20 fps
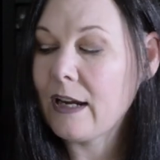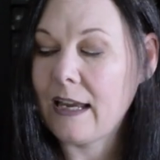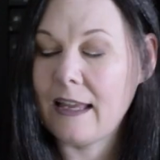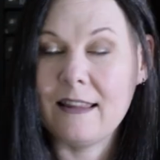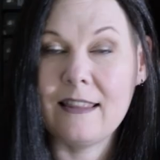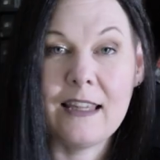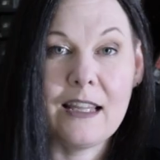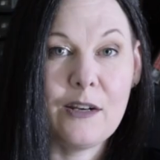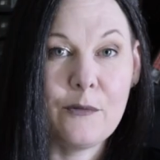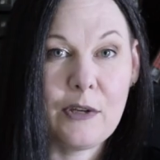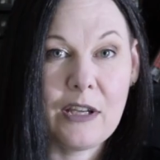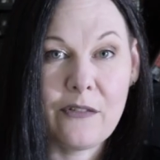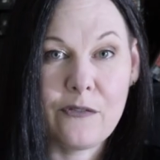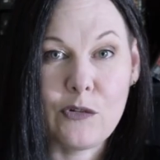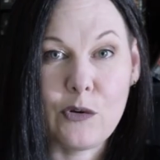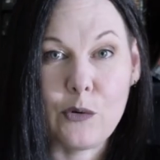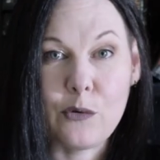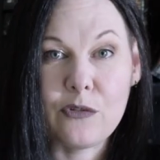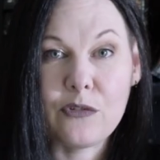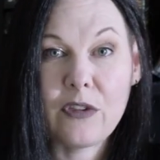and then we have
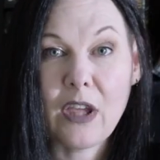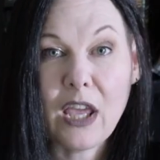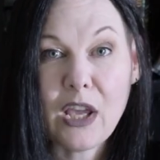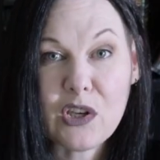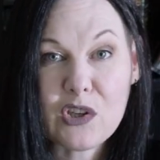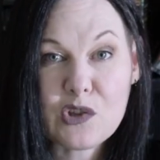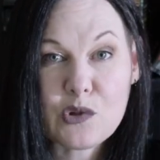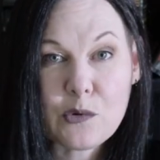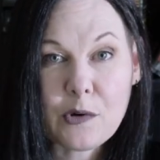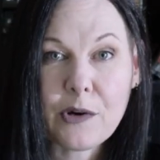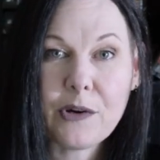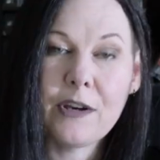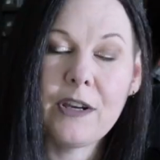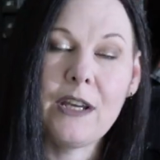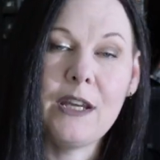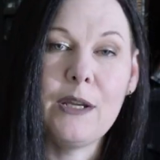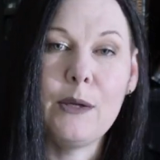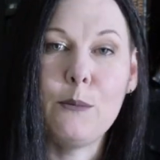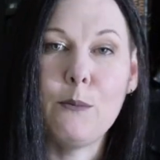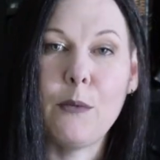No Sanctuary
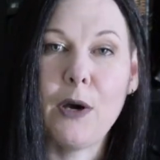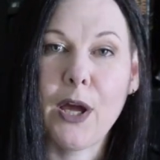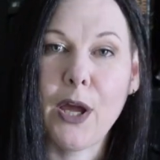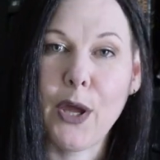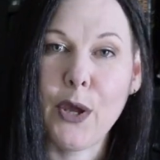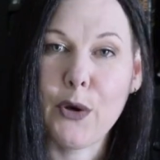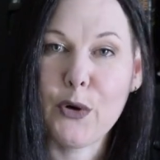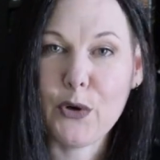in my